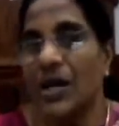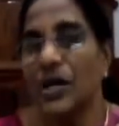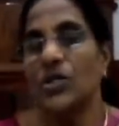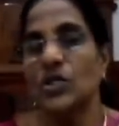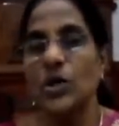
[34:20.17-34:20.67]

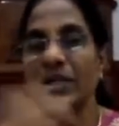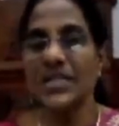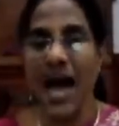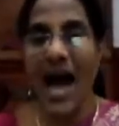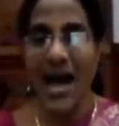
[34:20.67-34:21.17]
So it is
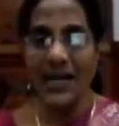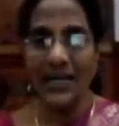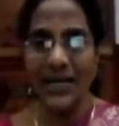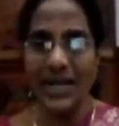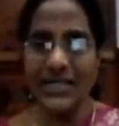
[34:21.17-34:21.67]

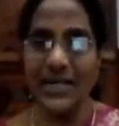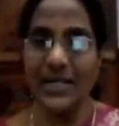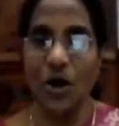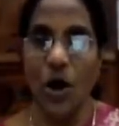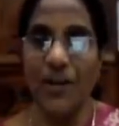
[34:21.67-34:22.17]
aggregate
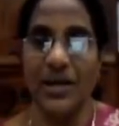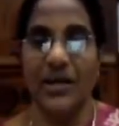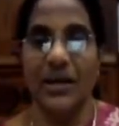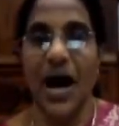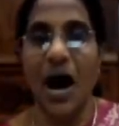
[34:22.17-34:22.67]
economic,
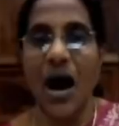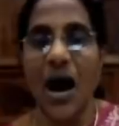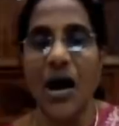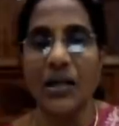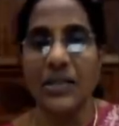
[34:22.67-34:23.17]

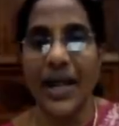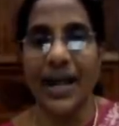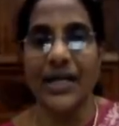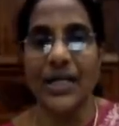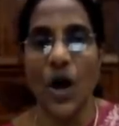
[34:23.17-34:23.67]
large
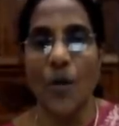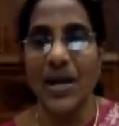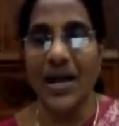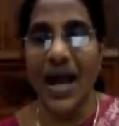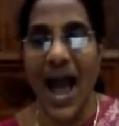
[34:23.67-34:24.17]

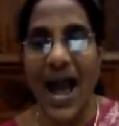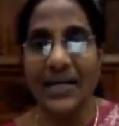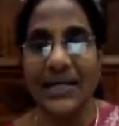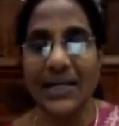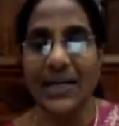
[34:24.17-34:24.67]
economic
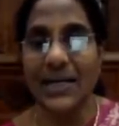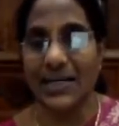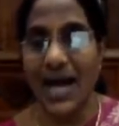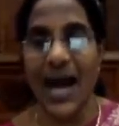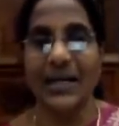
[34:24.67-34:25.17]
aggregate.
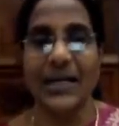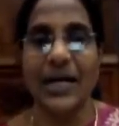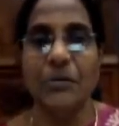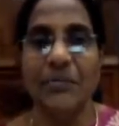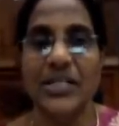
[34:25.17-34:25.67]

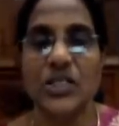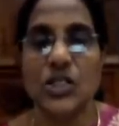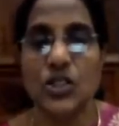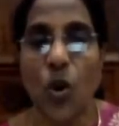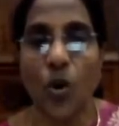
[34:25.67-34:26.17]
Aggregate means
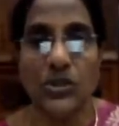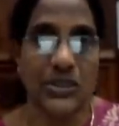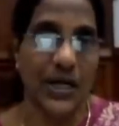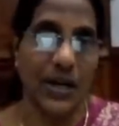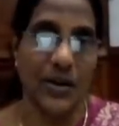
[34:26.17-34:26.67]

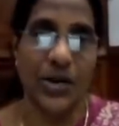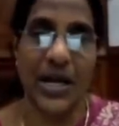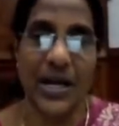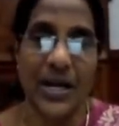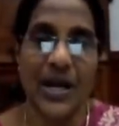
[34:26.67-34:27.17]
total.
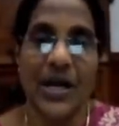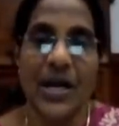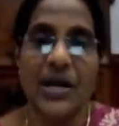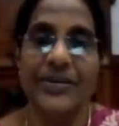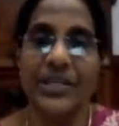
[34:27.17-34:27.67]

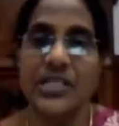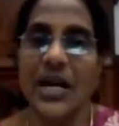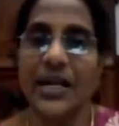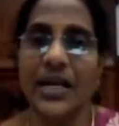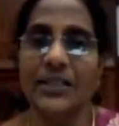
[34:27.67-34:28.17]
If you are
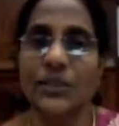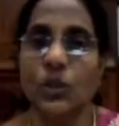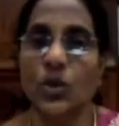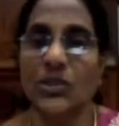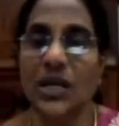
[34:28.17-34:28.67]
studying the
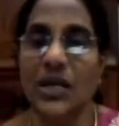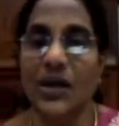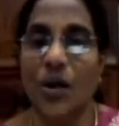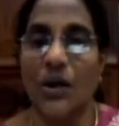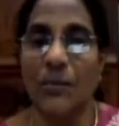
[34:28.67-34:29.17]
total
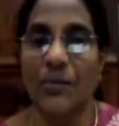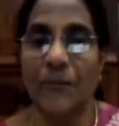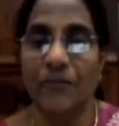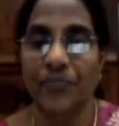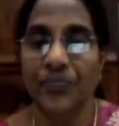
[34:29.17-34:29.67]
economy,
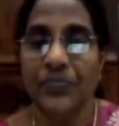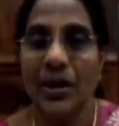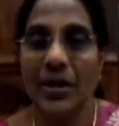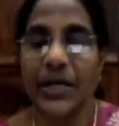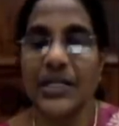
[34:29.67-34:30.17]

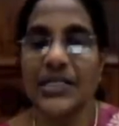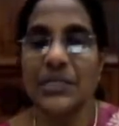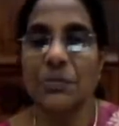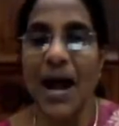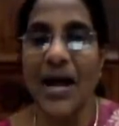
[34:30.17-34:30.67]
it is
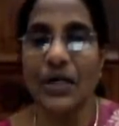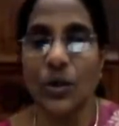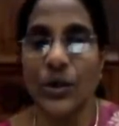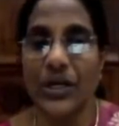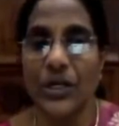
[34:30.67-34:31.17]

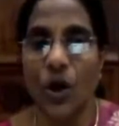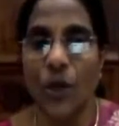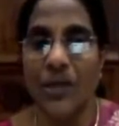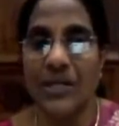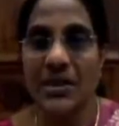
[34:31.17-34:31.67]

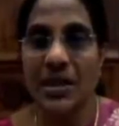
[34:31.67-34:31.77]
macroeconomics.